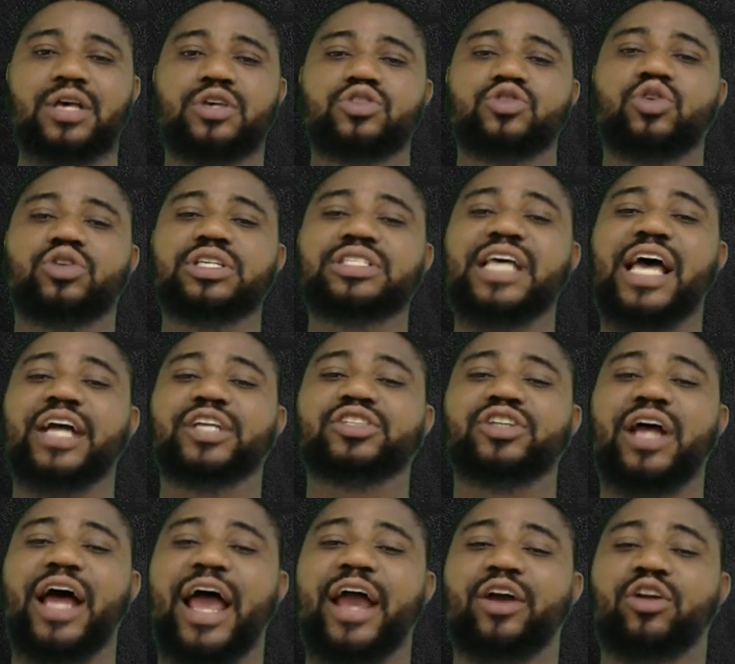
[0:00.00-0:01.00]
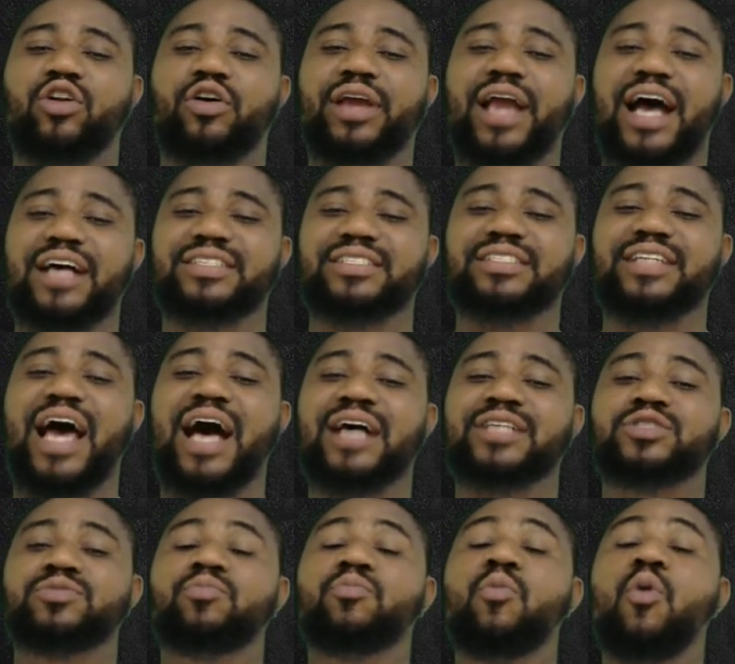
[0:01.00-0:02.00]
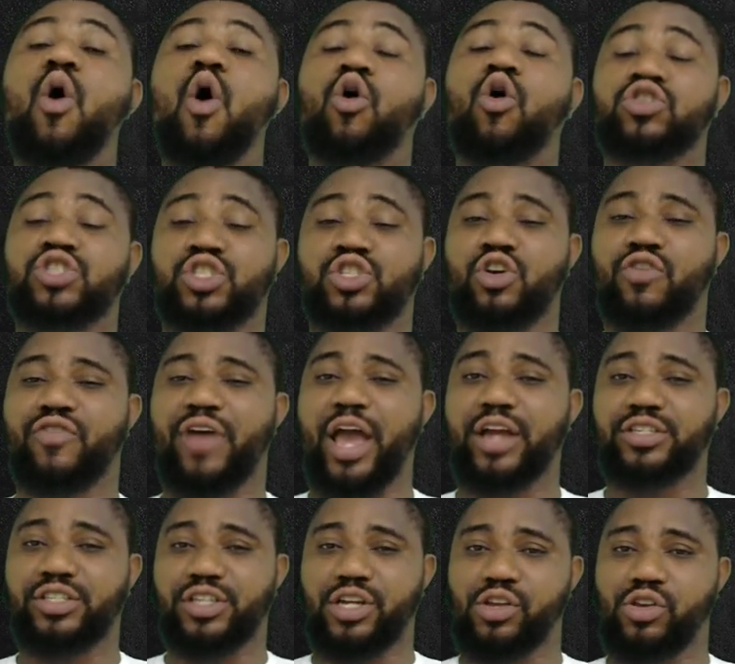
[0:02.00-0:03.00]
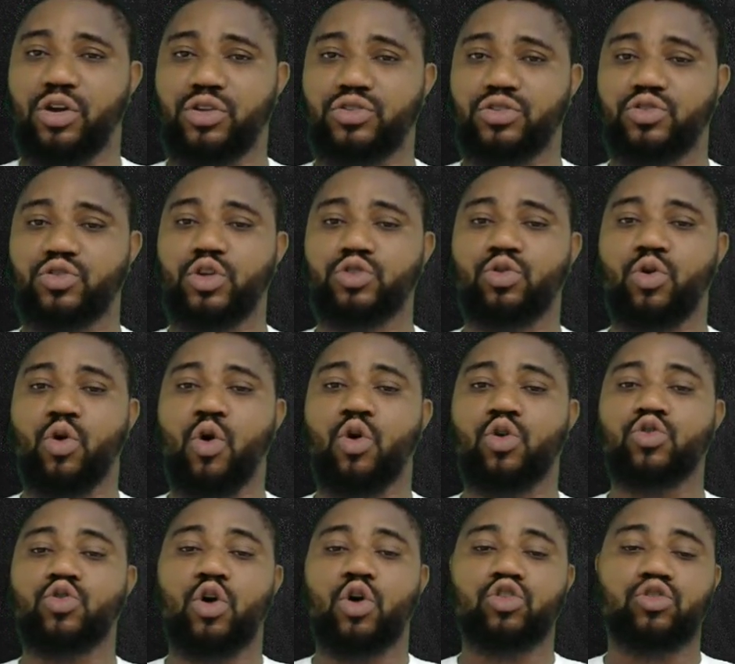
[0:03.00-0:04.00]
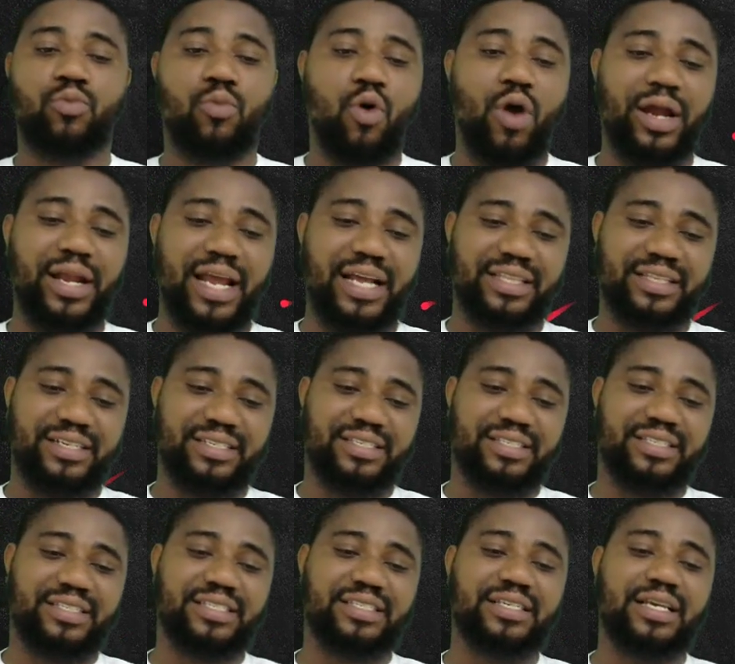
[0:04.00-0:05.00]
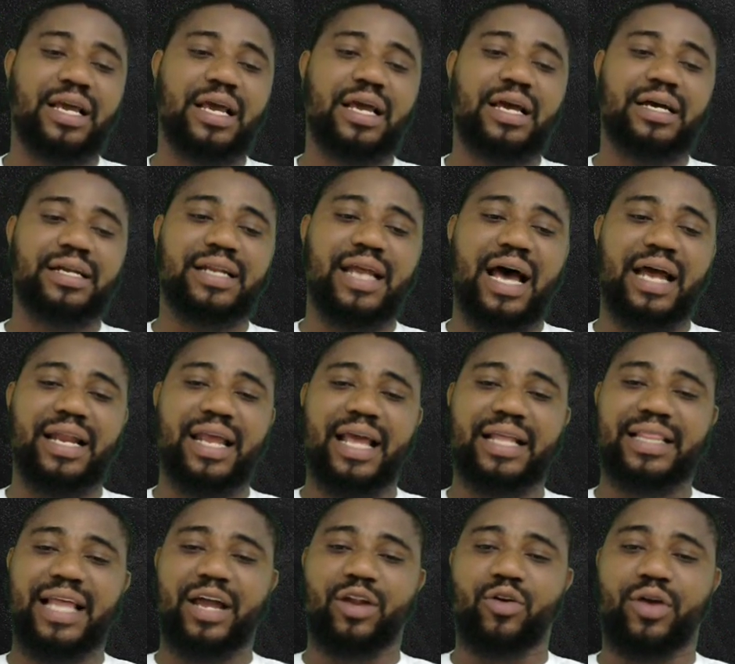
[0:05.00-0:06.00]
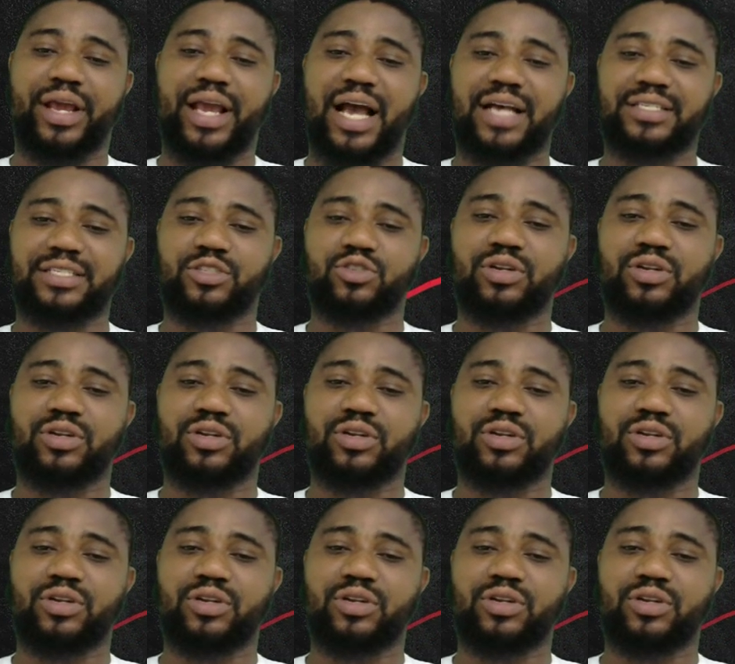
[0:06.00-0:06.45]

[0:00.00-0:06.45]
So this hydrochloric acid has more concentration of hydrogen ions, so it will conduct more electricity than ethanoic acid.